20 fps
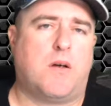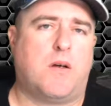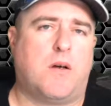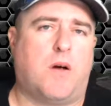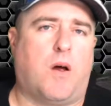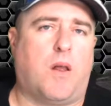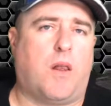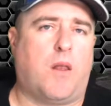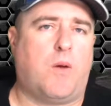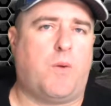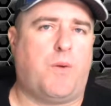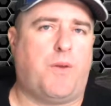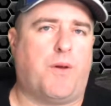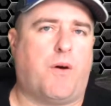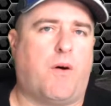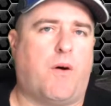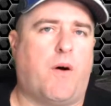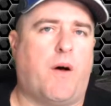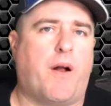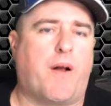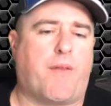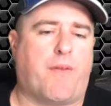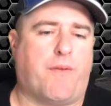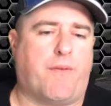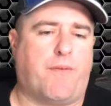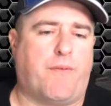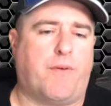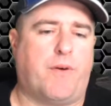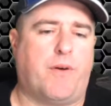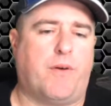I lowered the height of the
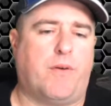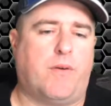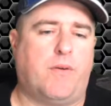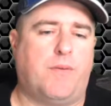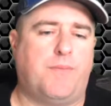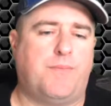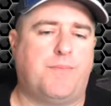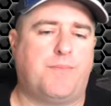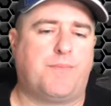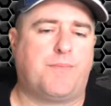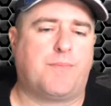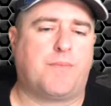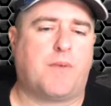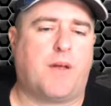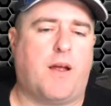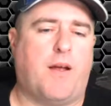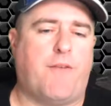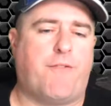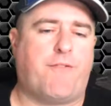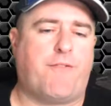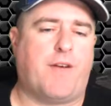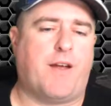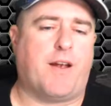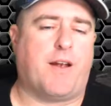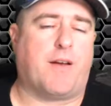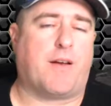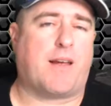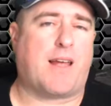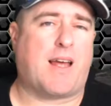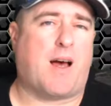reel and found
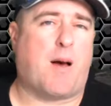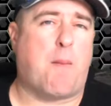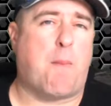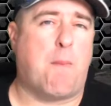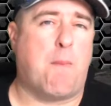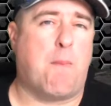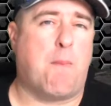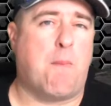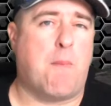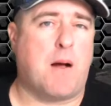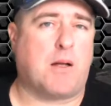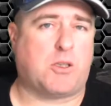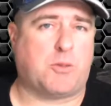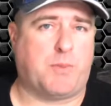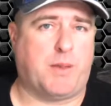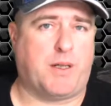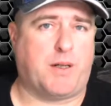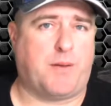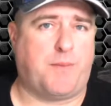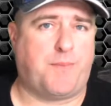it cut much better.